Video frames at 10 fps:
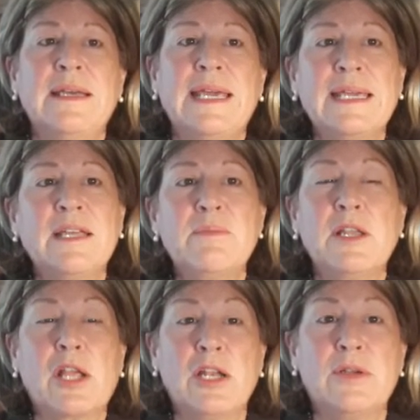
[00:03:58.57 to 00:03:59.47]
In
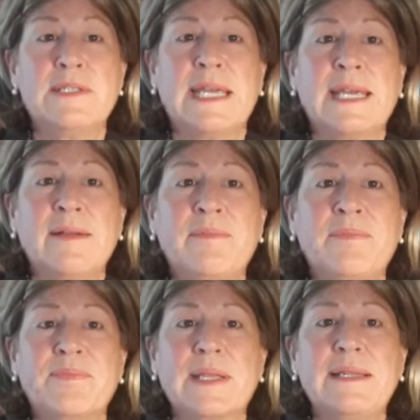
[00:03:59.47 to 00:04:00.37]
concluding,
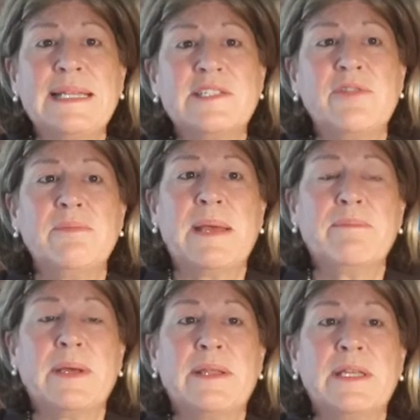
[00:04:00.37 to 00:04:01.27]
let's
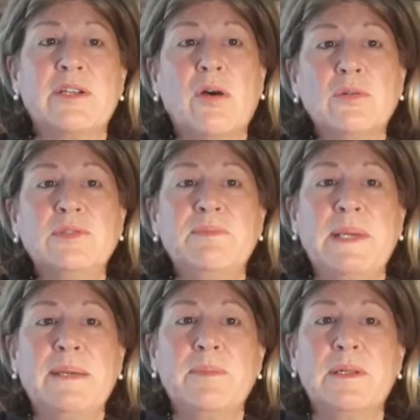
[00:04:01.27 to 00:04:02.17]
remember that older
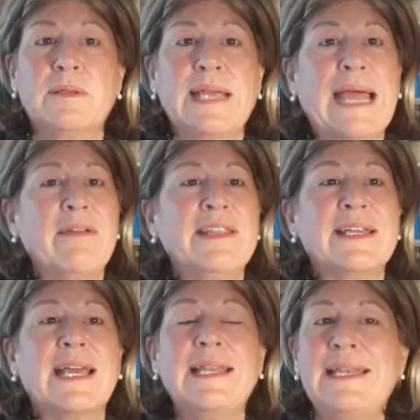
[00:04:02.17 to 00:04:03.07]
people carry
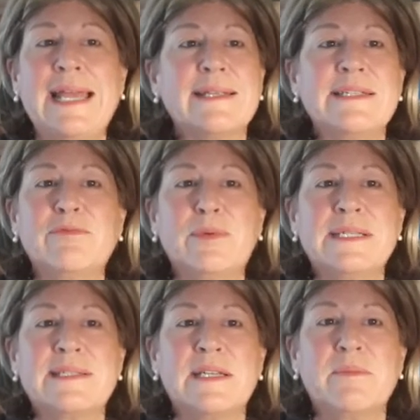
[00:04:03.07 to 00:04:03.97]
the collective
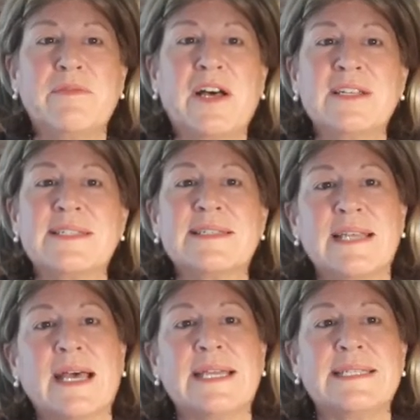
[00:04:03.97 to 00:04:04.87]
wisdom of our
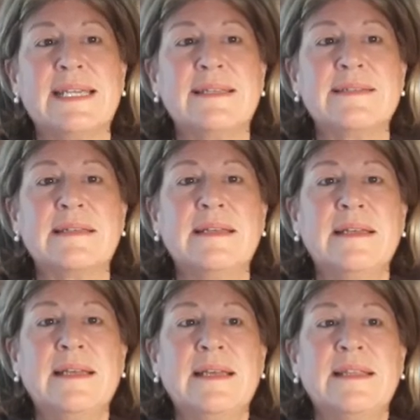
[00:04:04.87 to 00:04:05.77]
societies.
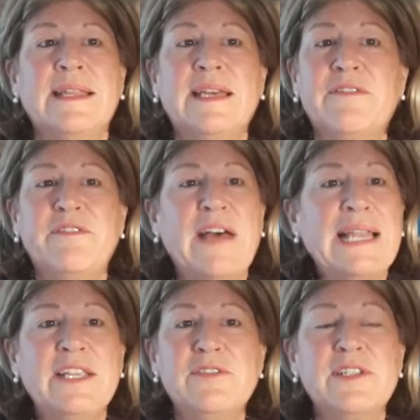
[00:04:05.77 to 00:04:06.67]
They are
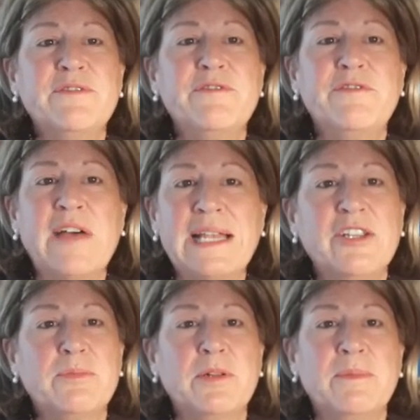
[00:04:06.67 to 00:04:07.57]
valued and
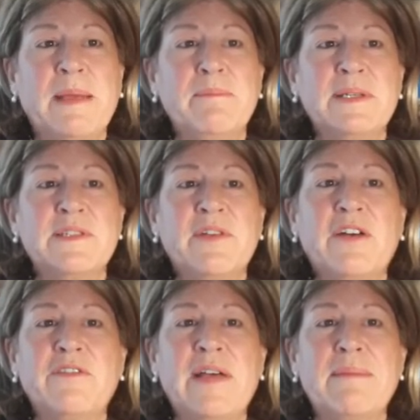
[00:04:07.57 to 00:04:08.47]
valuable members of
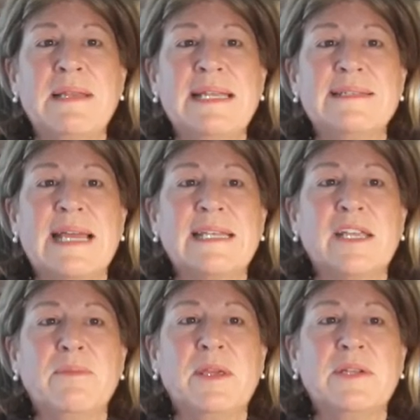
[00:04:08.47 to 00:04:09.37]
our families and
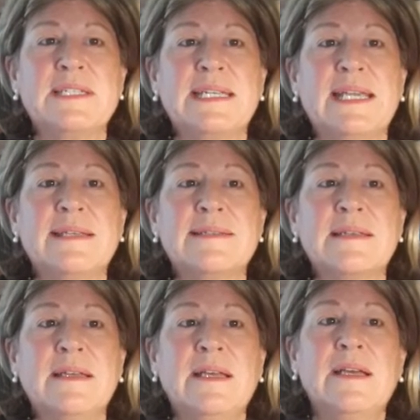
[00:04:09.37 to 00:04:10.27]
communities.
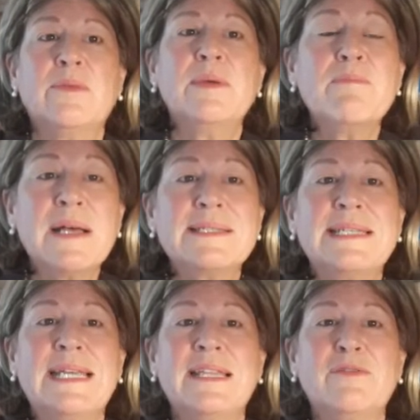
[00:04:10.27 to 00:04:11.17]
We
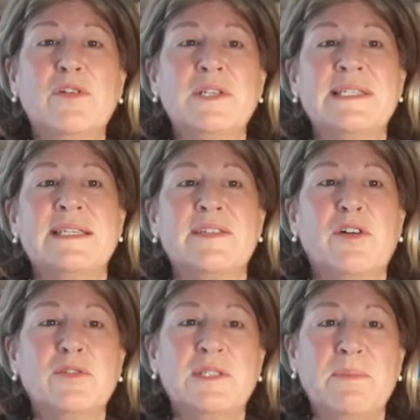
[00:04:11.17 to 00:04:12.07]
must hear the voices of
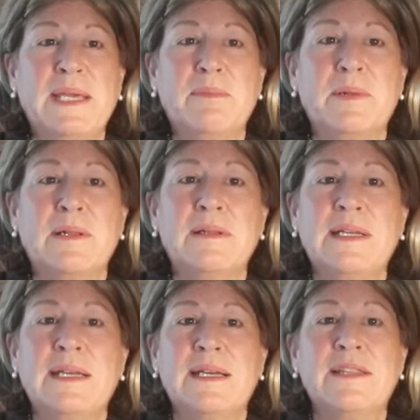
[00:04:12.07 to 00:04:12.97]
older people
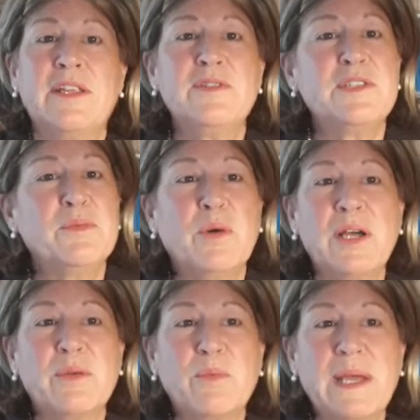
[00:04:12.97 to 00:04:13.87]
and those who
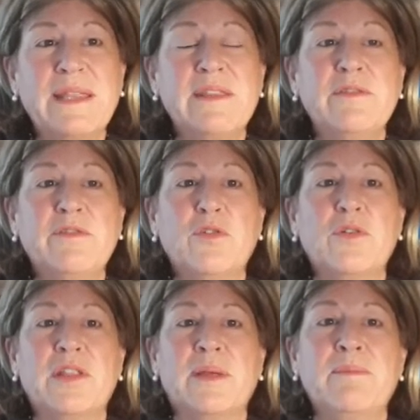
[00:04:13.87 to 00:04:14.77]
work with and
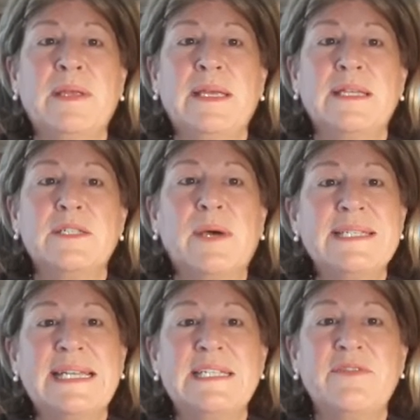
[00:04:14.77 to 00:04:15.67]
for them to
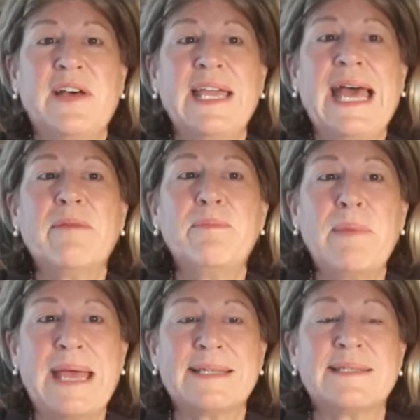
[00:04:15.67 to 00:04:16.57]
identify how
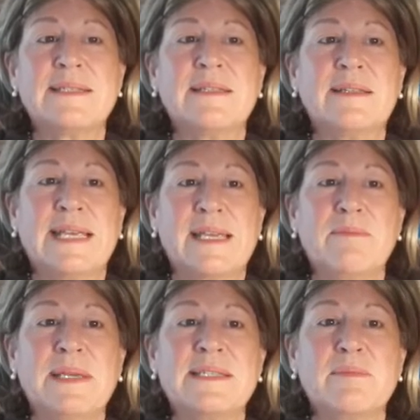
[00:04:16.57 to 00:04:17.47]
best they
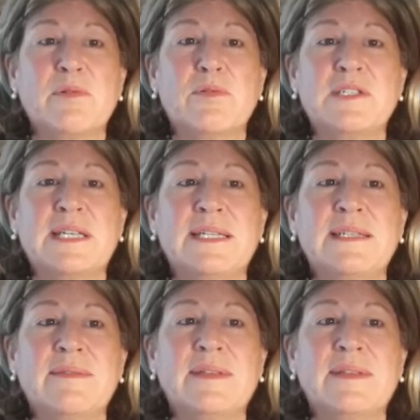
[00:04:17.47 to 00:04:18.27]
can be supported.